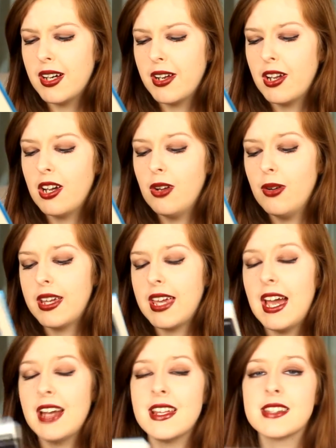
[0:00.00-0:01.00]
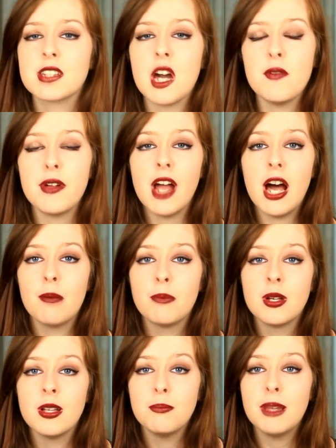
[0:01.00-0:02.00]
I don't know, again, it's covered up.
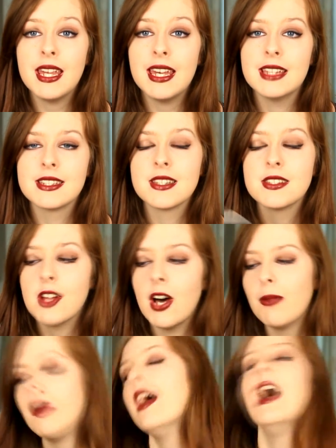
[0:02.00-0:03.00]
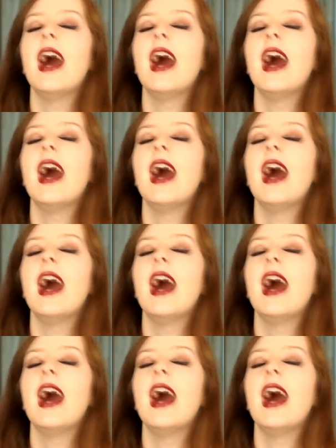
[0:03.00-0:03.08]
Please, stop.